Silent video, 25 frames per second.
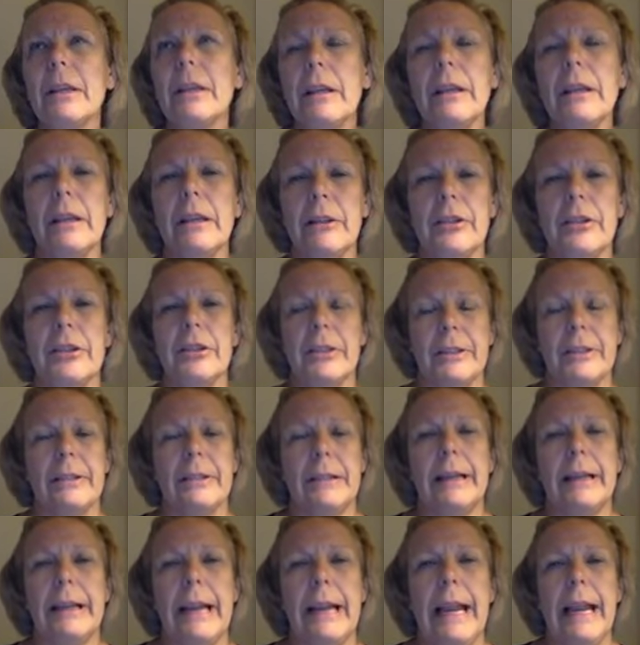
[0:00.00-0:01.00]

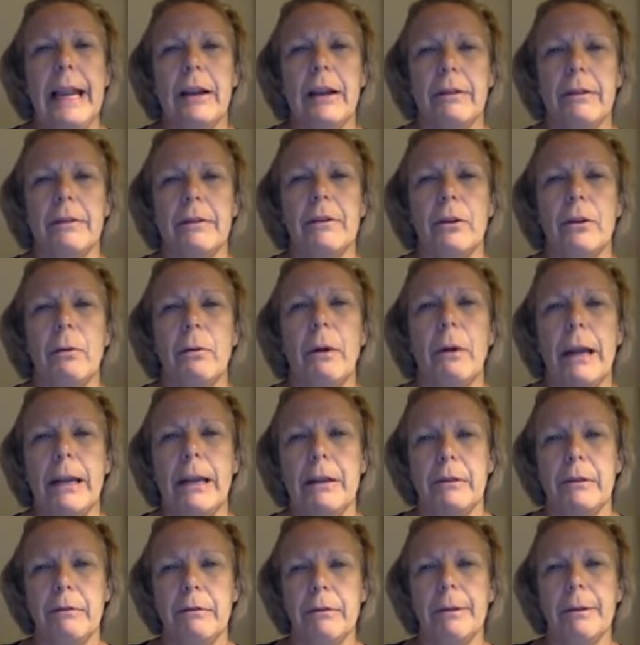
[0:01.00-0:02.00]
you can't
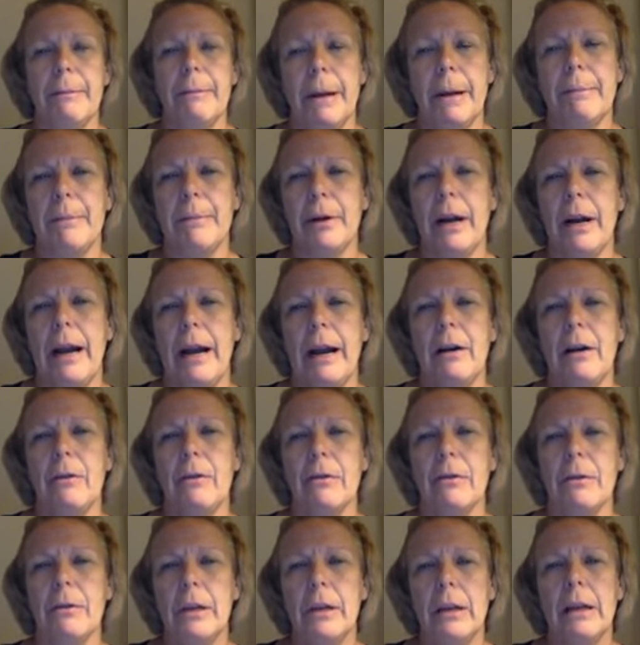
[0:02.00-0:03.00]
quite remember
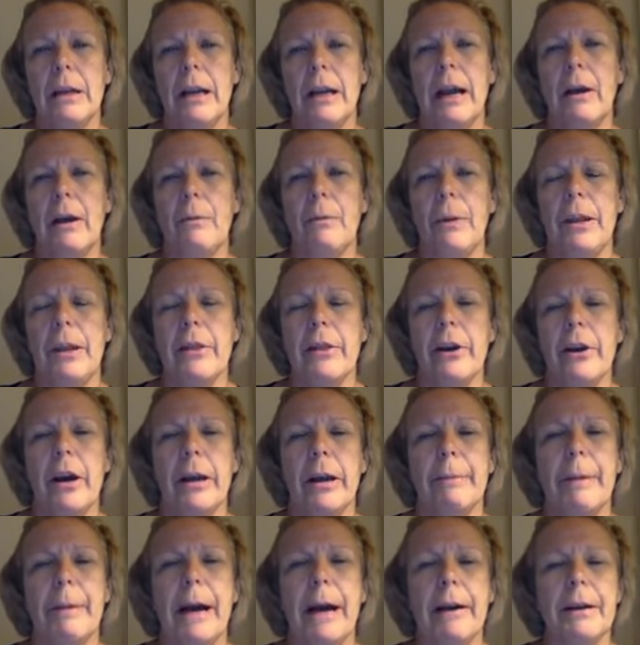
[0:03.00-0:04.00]
how we
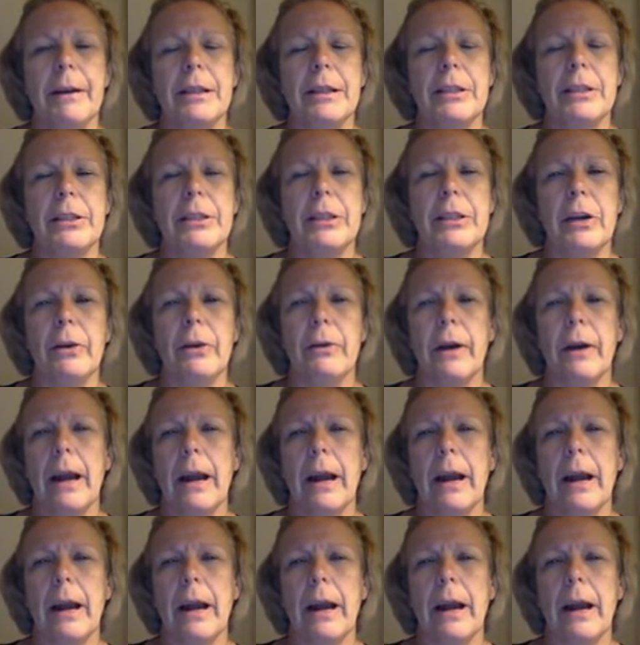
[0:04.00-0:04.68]
thought about it. So